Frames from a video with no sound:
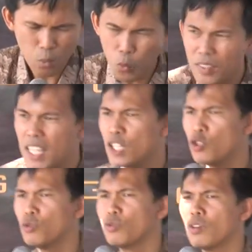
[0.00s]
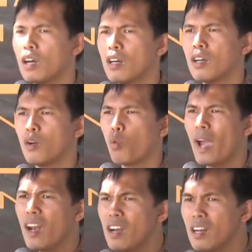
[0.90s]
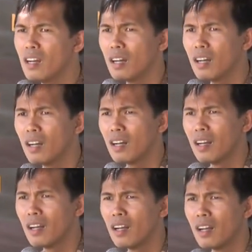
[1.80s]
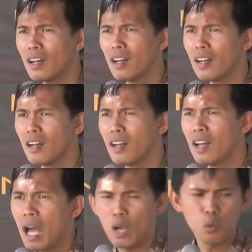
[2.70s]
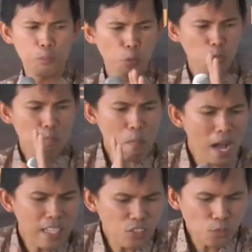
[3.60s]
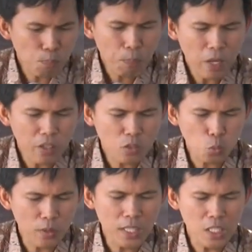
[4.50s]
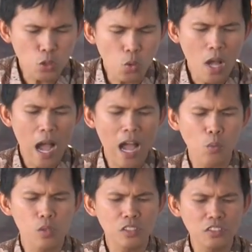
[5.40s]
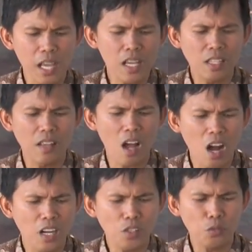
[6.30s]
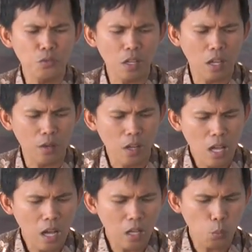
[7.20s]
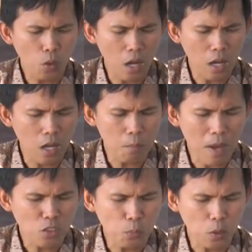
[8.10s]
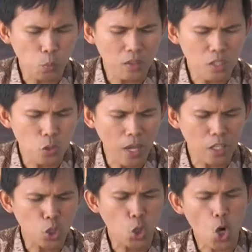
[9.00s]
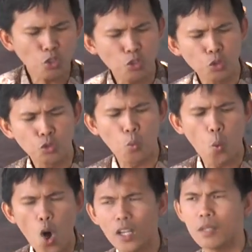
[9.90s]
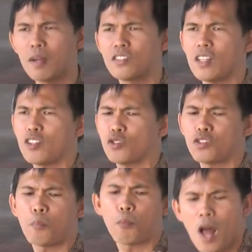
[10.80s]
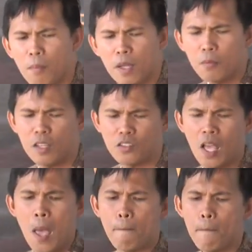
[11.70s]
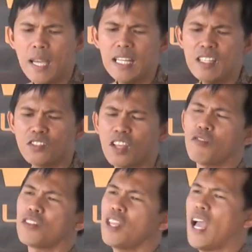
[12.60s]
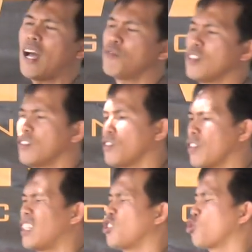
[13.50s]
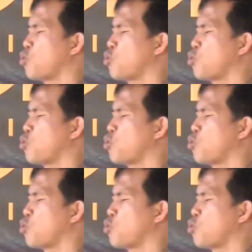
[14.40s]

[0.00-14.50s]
within you. Where? I will put my spirit within you. I will take the heart of uh, my spirit within you and cause you to walk in my statutes. The problem is many Seventh day Adventists are